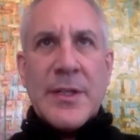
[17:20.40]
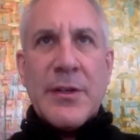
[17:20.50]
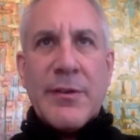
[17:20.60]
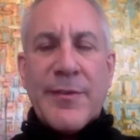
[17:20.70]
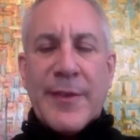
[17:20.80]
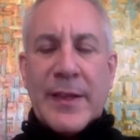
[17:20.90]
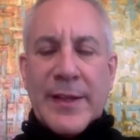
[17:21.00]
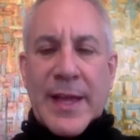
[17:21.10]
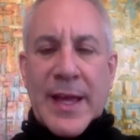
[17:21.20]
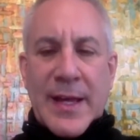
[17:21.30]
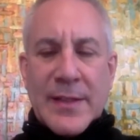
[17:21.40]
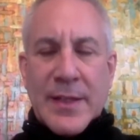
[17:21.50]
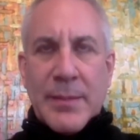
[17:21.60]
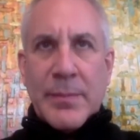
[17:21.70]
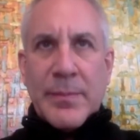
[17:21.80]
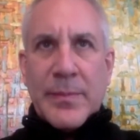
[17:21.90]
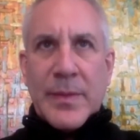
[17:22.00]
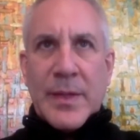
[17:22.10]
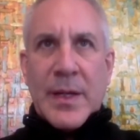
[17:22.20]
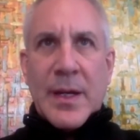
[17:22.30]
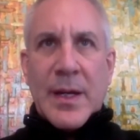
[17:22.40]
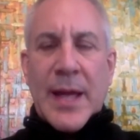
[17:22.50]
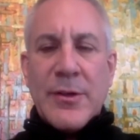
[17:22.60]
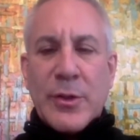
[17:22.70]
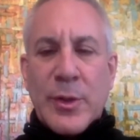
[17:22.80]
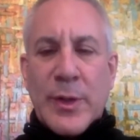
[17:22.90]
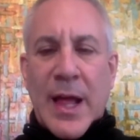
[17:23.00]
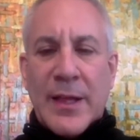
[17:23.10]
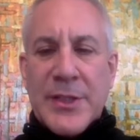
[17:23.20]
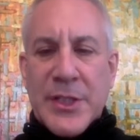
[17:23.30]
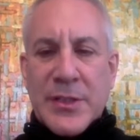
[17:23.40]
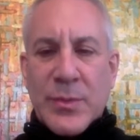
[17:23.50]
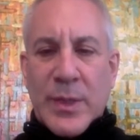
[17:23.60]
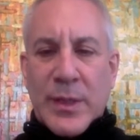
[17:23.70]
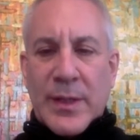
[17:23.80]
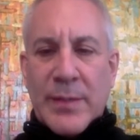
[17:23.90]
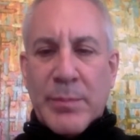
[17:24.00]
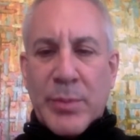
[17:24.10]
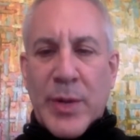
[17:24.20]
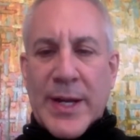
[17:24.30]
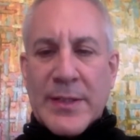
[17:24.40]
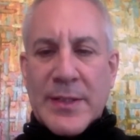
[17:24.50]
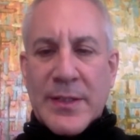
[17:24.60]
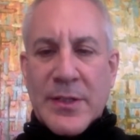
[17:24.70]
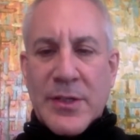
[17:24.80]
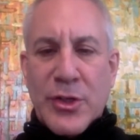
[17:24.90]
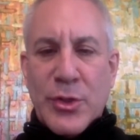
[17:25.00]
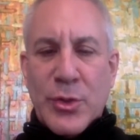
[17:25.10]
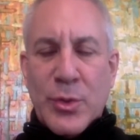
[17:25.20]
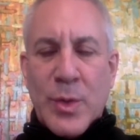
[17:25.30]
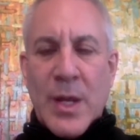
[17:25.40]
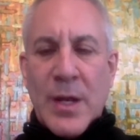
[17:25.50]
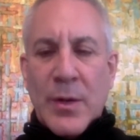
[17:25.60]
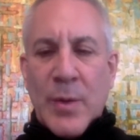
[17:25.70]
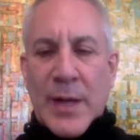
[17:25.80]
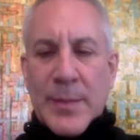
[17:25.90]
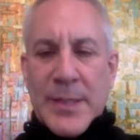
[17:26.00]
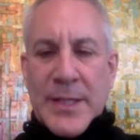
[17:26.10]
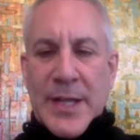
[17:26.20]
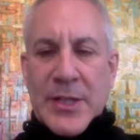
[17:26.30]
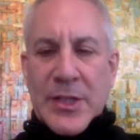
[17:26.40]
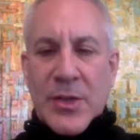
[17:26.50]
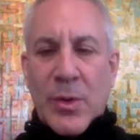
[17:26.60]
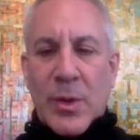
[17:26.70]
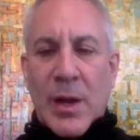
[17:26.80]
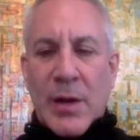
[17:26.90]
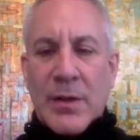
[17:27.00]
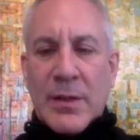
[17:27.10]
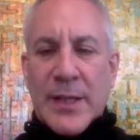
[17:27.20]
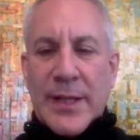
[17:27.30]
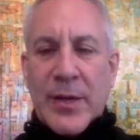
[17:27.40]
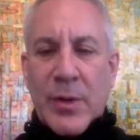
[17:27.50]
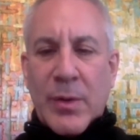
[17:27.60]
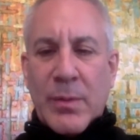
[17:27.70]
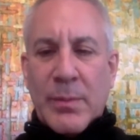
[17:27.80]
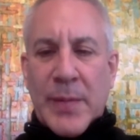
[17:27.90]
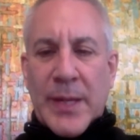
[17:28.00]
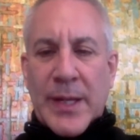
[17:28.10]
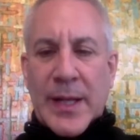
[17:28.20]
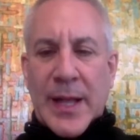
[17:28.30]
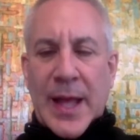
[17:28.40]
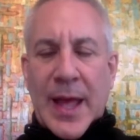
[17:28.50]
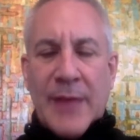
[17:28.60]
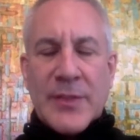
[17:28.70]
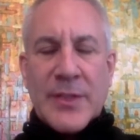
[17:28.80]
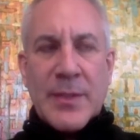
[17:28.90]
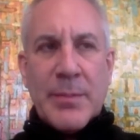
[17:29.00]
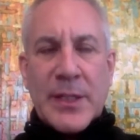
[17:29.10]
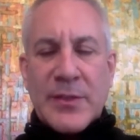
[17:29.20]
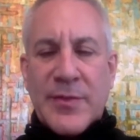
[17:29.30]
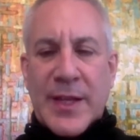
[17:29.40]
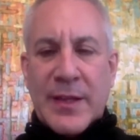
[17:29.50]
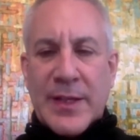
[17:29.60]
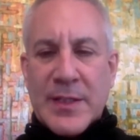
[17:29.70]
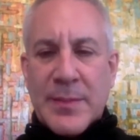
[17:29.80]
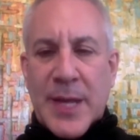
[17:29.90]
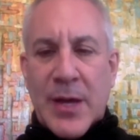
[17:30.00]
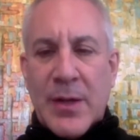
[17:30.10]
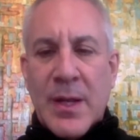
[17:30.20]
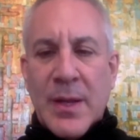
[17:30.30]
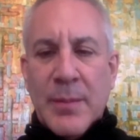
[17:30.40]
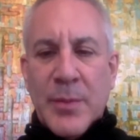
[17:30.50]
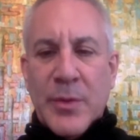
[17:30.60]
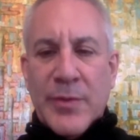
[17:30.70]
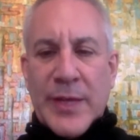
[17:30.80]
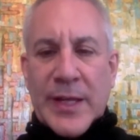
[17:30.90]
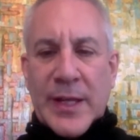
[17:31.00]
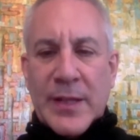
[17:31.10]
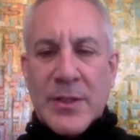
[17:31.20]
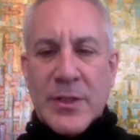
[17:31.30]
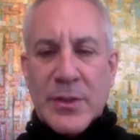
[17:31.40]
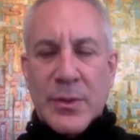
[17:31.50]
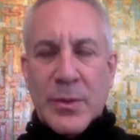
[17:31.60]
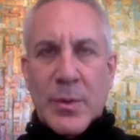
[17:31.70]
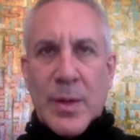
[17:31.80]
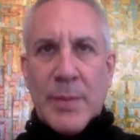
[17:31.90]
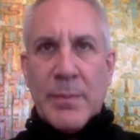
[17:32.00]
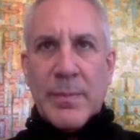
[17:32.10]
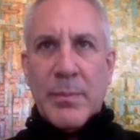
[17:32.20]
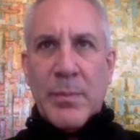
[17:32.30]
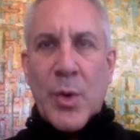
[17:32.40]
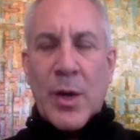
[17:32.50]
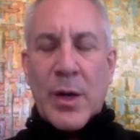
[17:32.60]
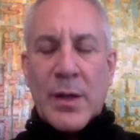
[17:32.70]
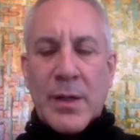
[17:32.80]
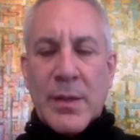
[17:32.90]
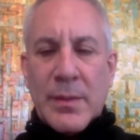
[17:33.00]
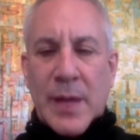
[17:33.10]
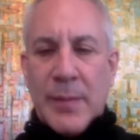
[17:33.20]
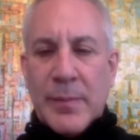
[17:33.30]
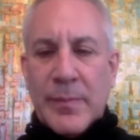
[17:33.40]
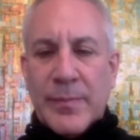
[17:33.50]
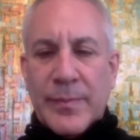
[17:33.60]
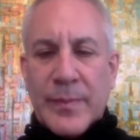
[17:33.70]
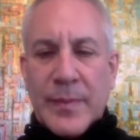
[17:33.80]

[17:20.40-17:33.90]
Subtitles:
Is it your feeling that endocrinologists will embrace this new recommendation wholeheartedly, or might have some mixed feelings about moving into more um,